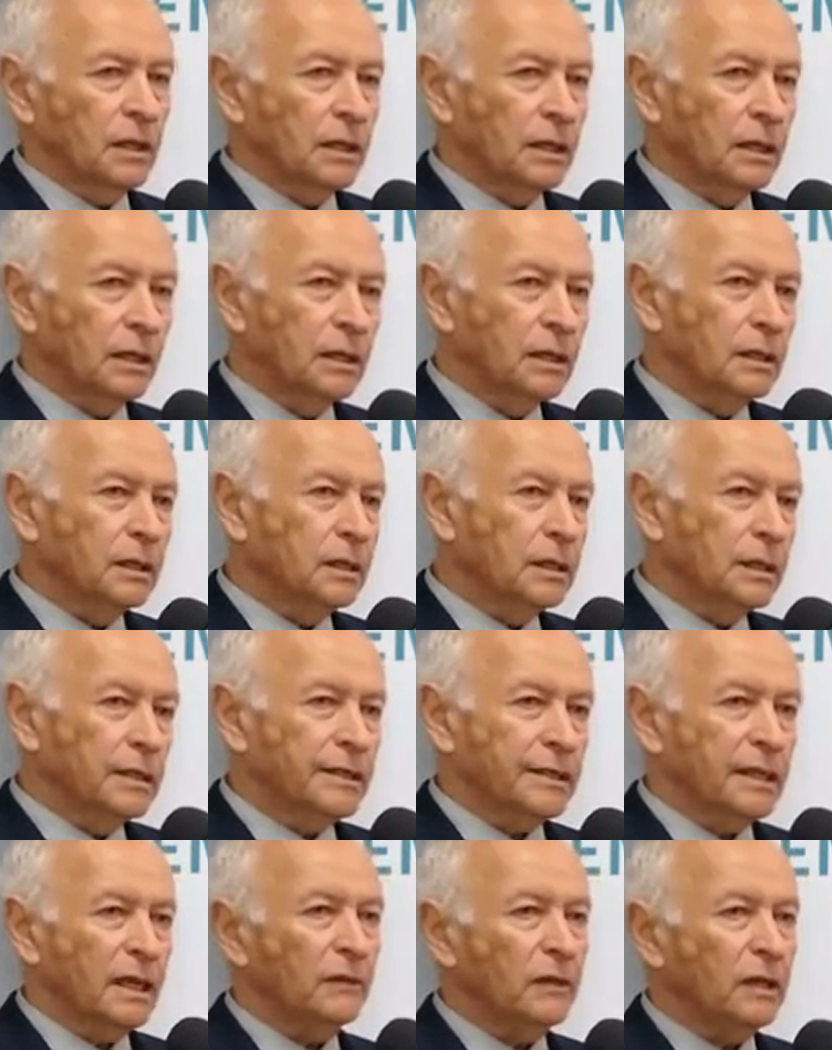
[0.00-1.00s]
In the
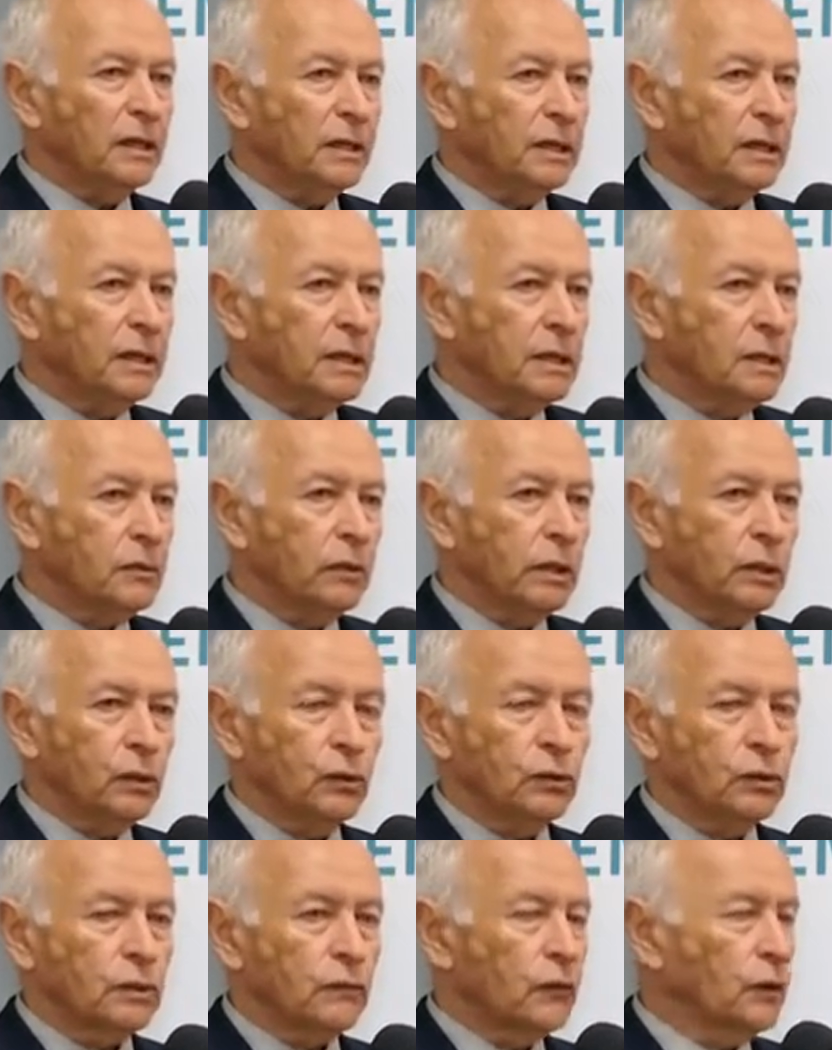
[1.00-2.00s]
70s, we
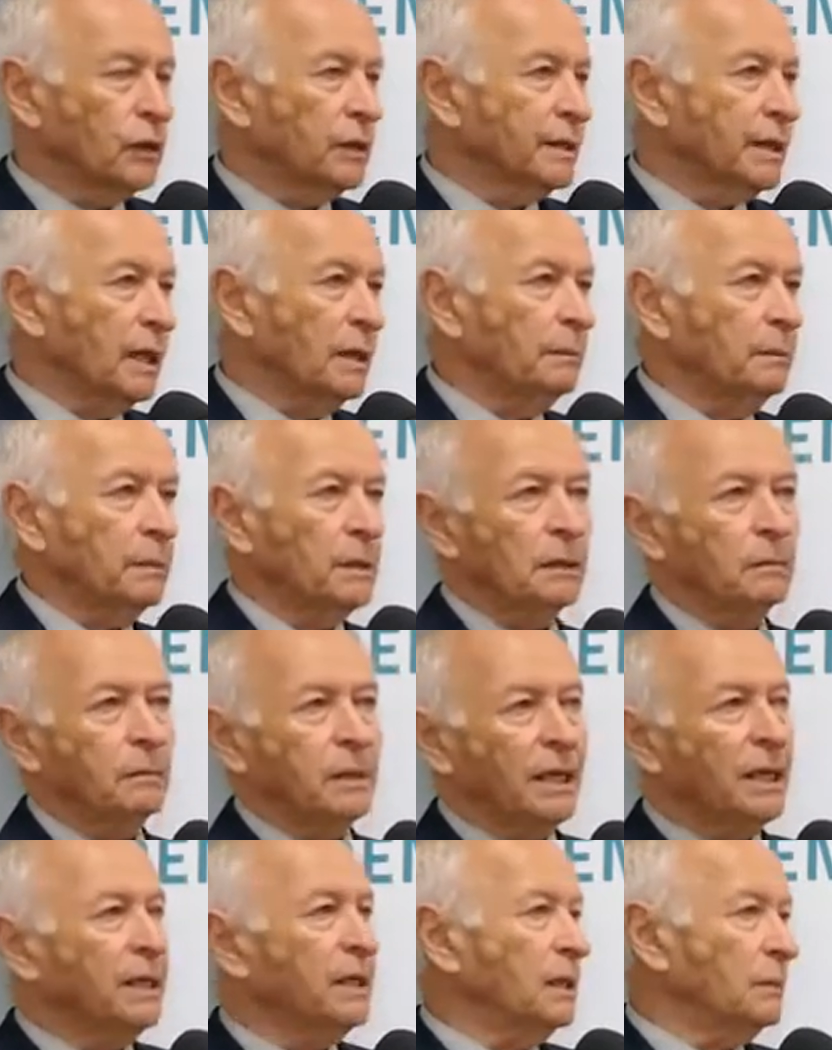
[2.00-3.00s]
used, for example,
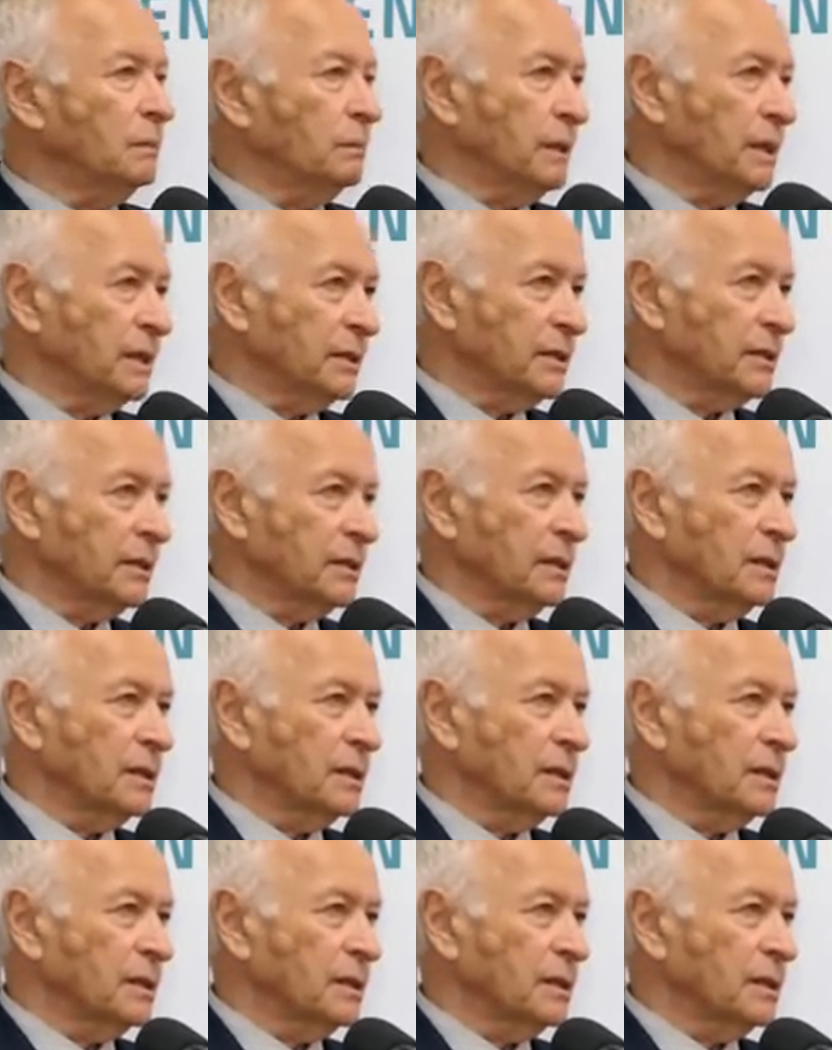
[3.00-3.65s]
blade implants.